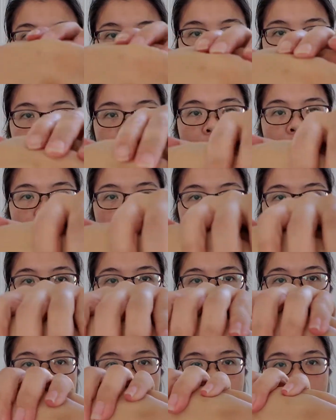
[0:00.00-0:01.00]
it already
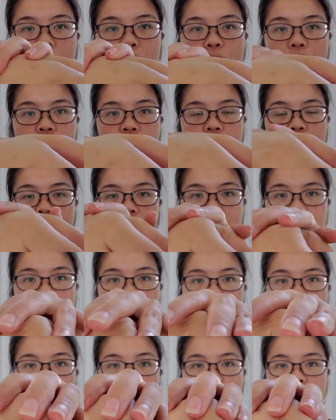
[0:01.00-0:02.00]
feels like it's moisturized
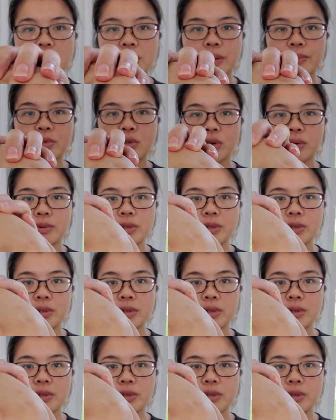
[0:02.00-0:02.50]
and just absorbed